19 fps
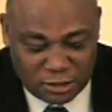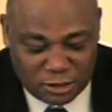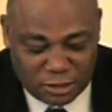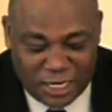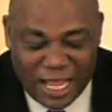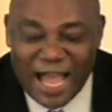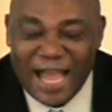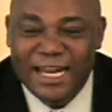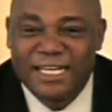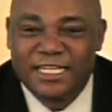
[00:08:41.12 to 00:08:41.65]

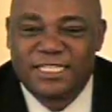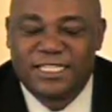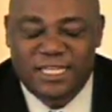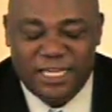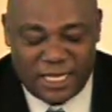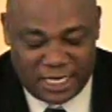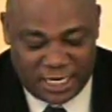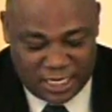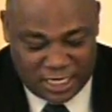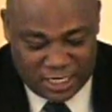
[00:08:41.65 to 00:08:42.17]
God is
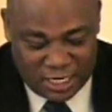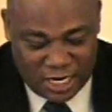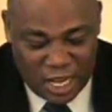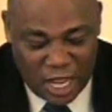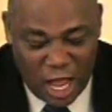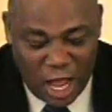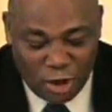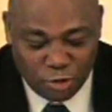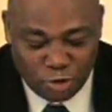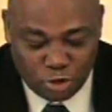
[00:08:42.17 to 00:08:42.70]
saying,
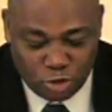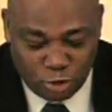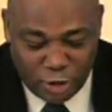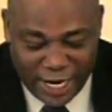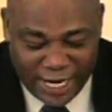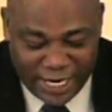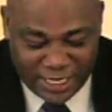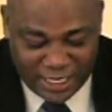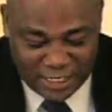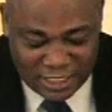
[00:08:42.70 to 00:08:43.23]
How
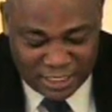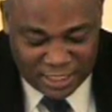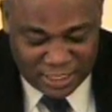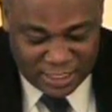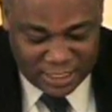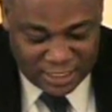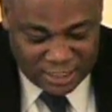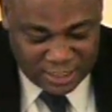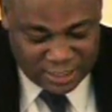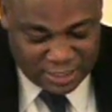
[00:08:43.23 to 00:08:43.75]
great
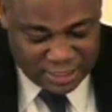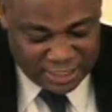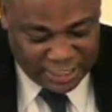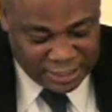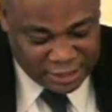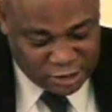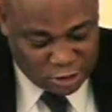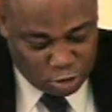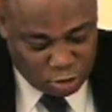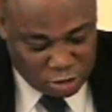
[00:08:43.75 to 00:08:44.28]

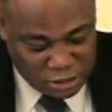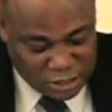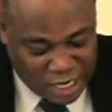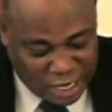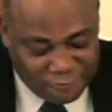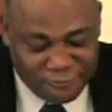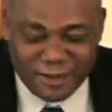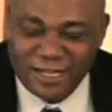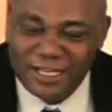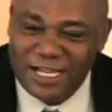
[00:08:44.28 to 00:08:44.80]
is your
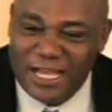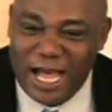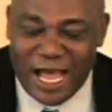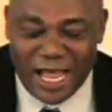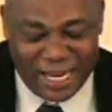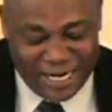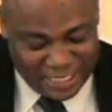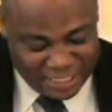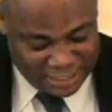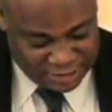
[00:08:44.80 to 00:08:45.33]
loving
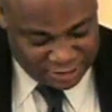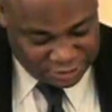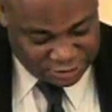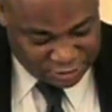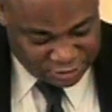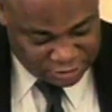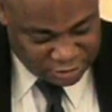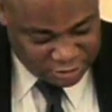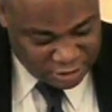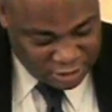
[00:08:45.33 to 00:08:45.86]

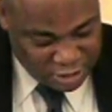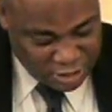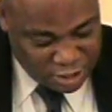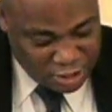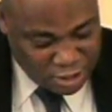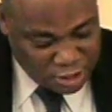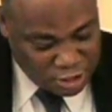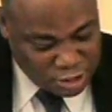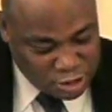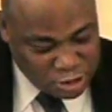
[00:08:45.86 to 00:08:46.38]
kindness!
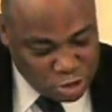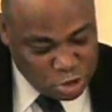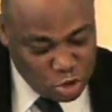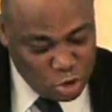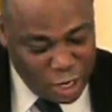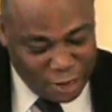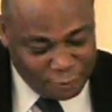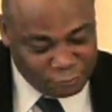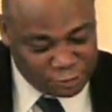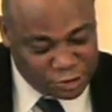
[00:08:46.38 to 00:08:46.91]
You
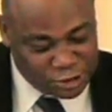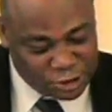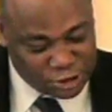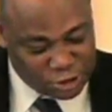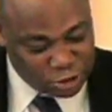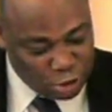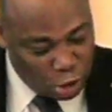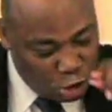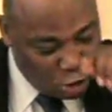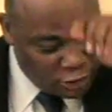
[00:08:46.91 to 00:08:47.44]
have
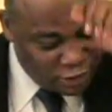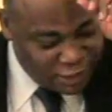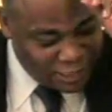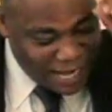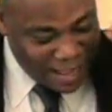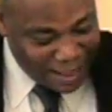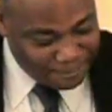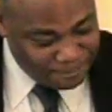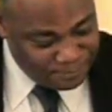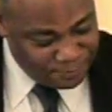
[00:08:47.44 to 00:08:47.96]
stored it
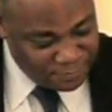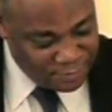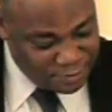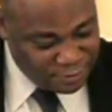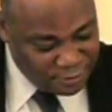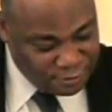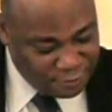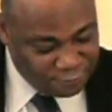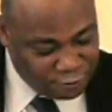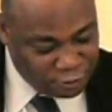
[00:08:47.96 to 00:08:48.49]
up
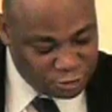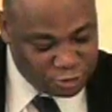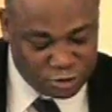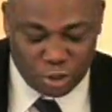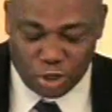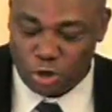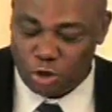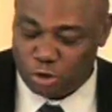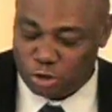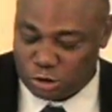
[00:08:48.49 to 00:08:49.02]
for
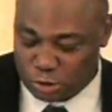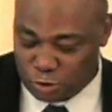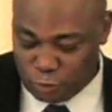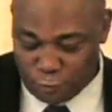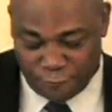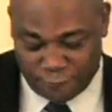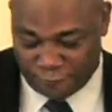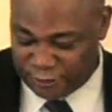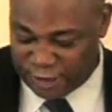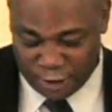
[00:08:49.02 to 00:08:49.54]
those
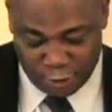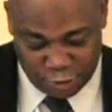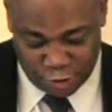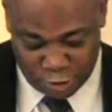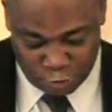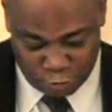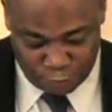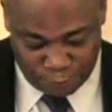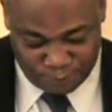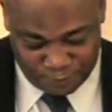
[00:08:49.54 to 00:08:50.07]
who fear
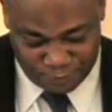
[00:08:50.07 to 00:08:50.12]
you.